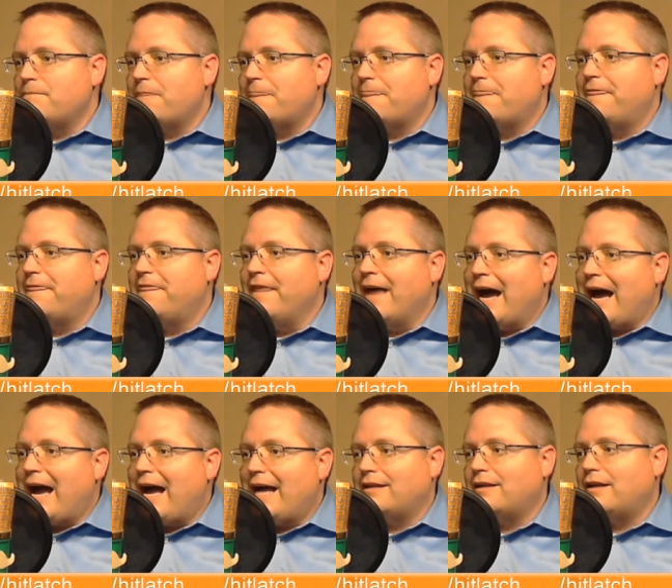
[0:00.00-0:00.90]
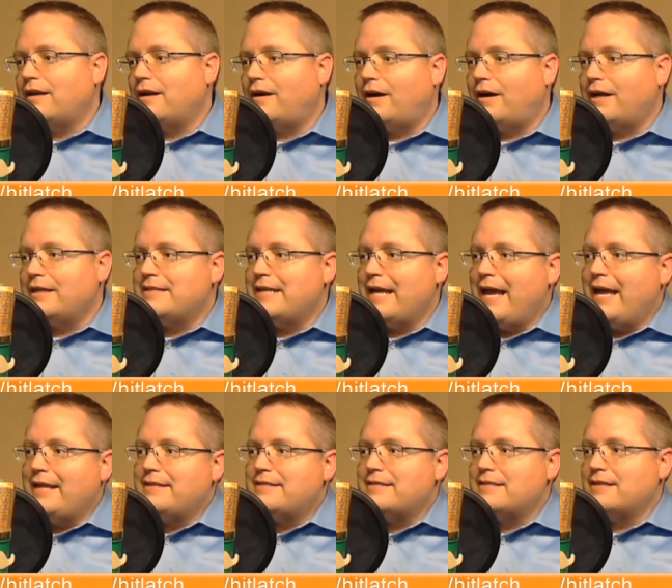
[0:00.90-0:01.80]
That
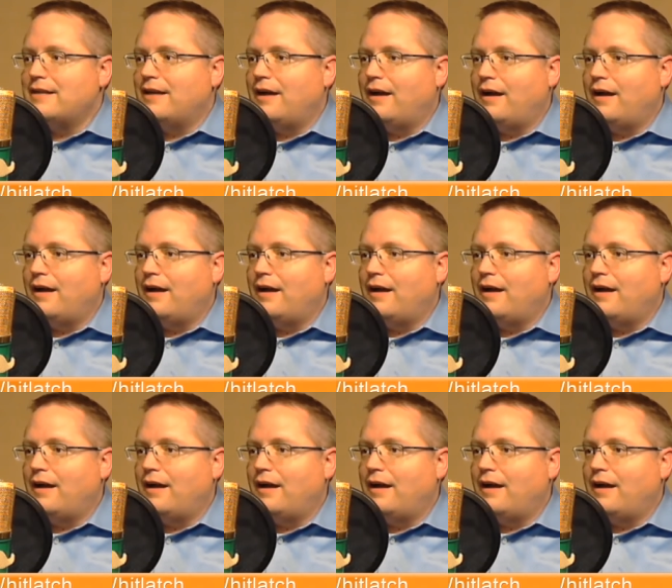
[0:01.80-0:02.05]
content,